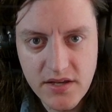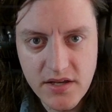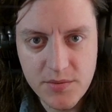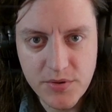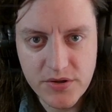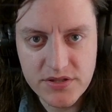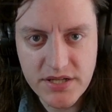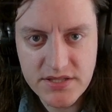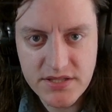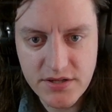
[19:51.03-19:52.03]
Opponent
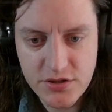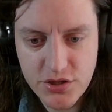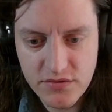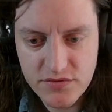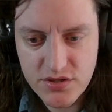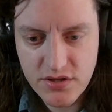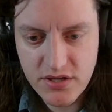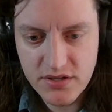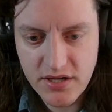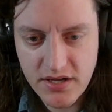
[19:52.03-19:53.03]
takes the initiative, so
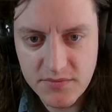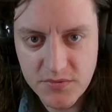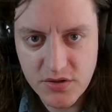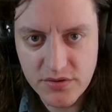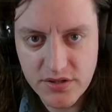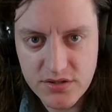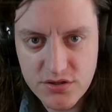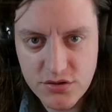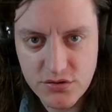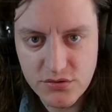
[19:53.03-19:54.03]
then I'm going
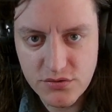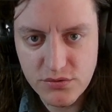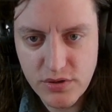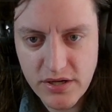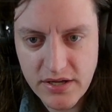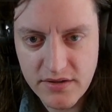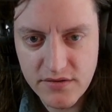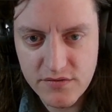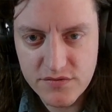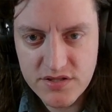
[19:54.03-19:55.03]
to
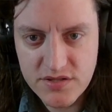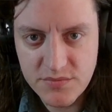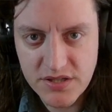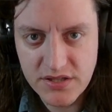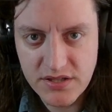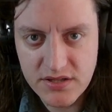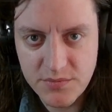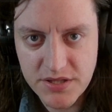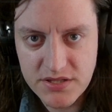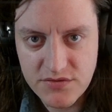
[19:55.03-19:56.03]
have Sabine hit the
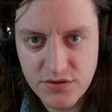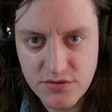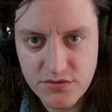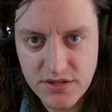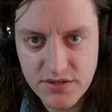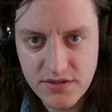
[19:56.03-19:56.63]
base for 3.